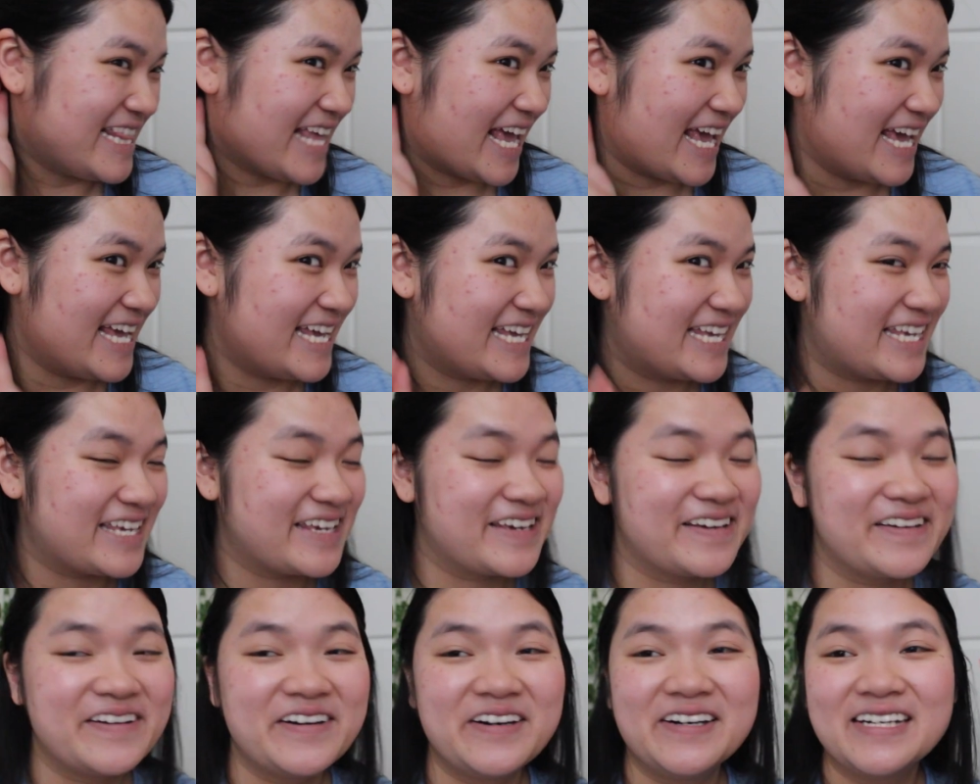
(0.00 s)
Thank
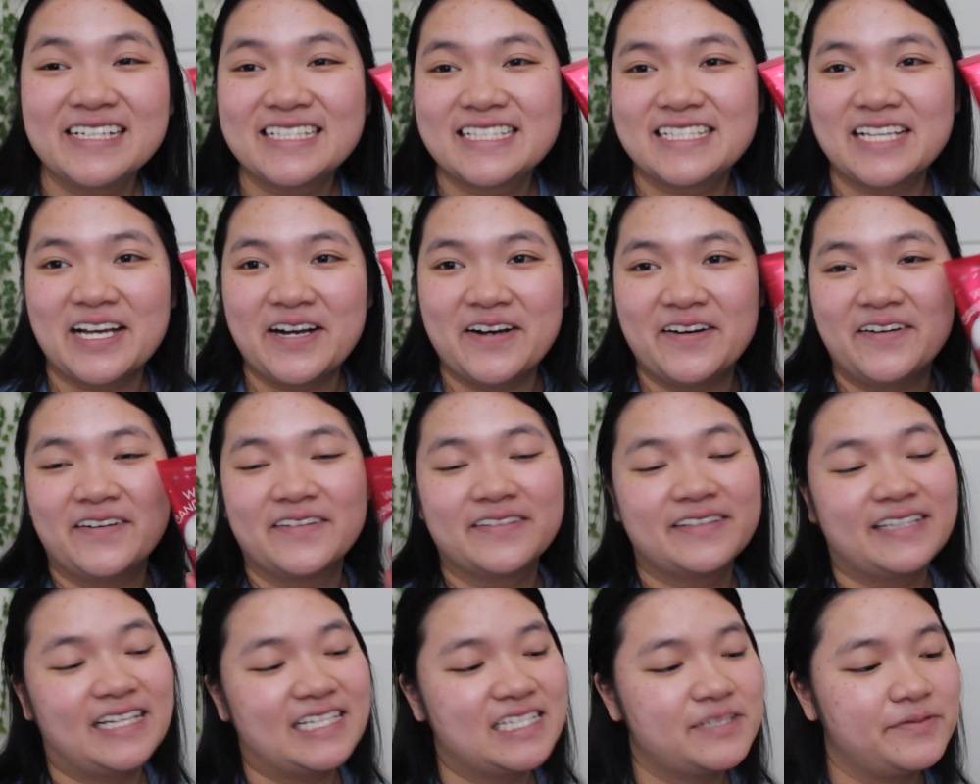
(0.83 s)
you.
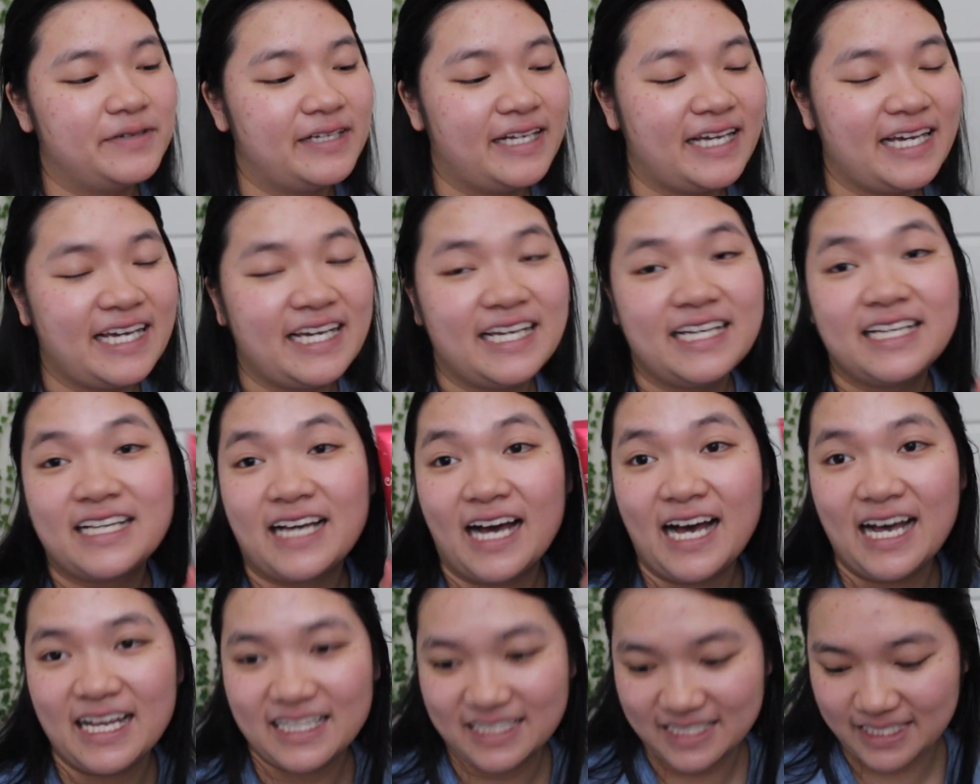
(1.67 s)
So that's what I
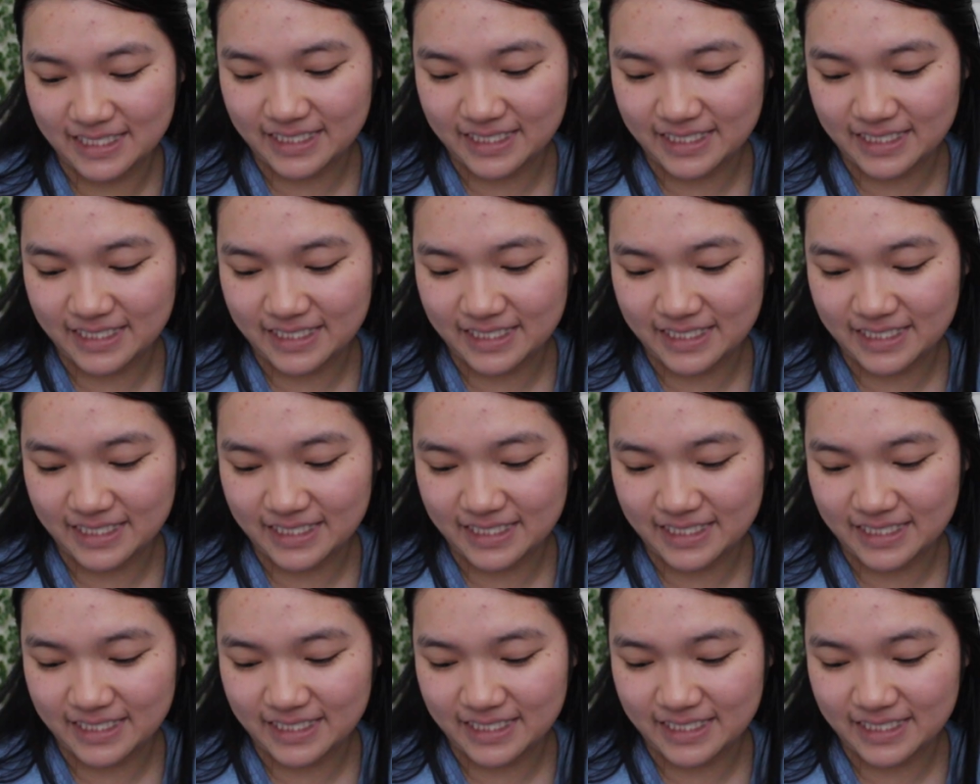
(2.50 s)
got